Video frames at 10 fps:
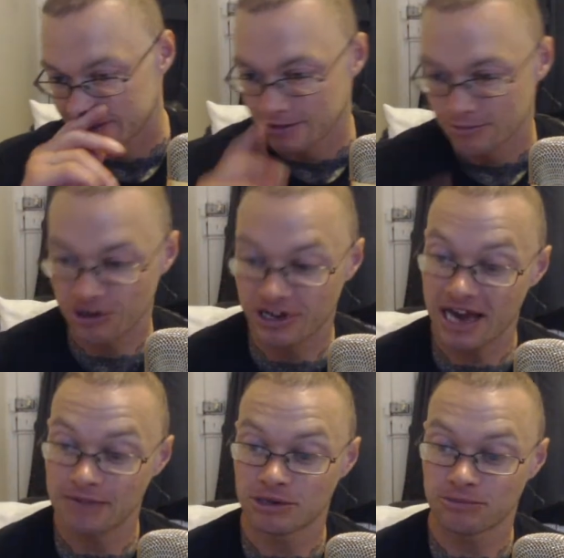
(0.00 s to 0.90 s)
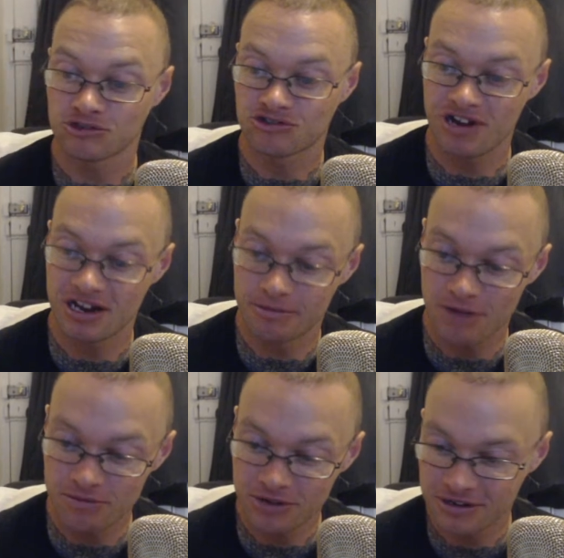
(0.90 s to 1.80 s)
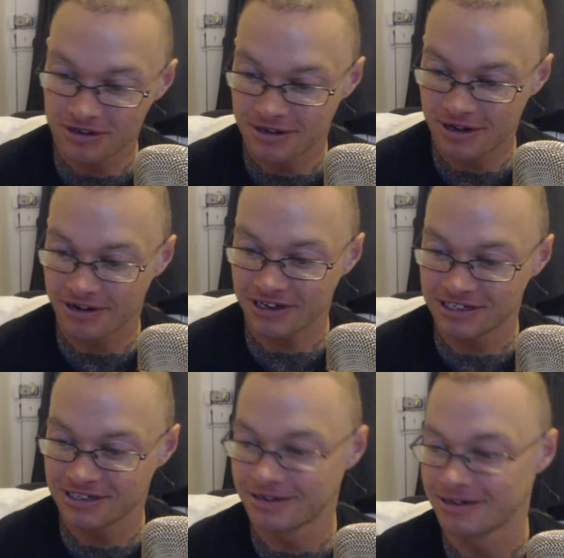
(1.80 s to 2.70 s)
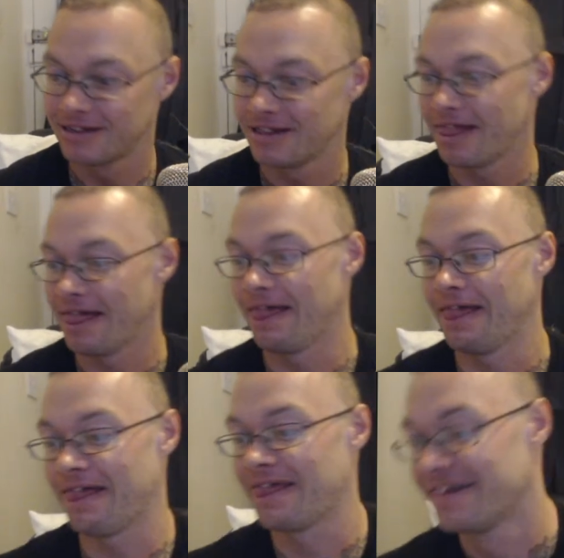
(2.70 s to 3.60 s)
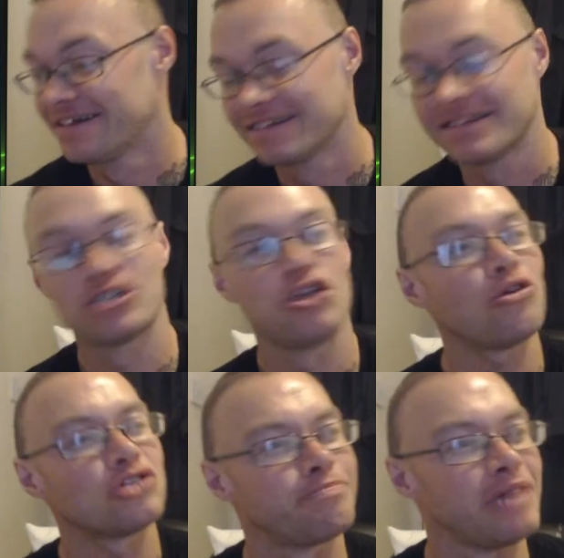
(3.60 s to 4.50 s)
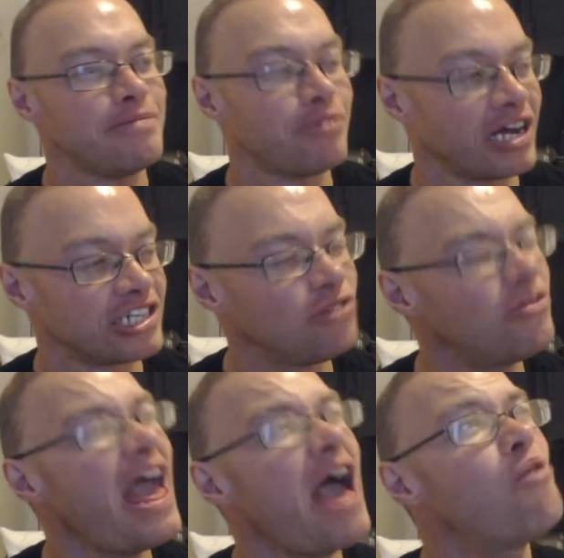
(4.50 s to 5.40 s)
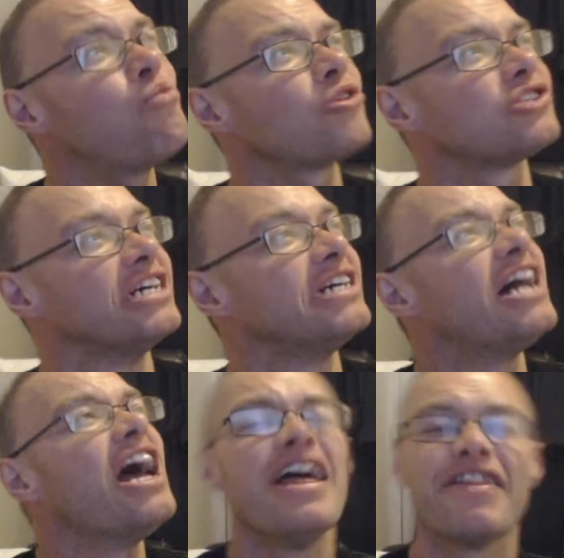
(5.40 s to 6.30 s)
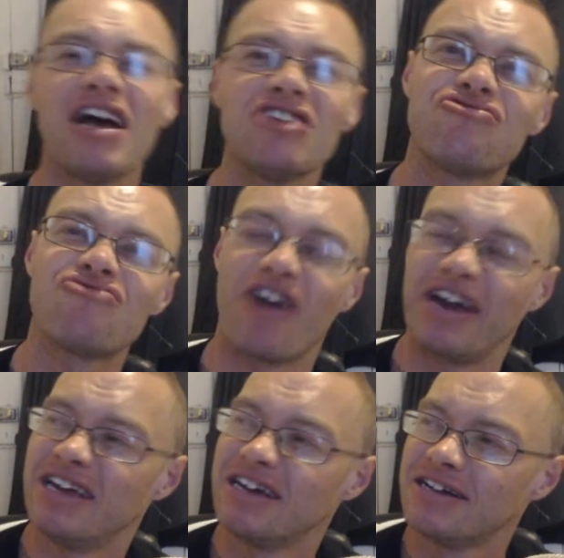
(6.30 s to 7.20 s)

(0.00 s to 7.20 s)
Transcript: Well, your name's up on screen at the moment. There it is. There's lots of people, actually. Who the hell was it? That's right.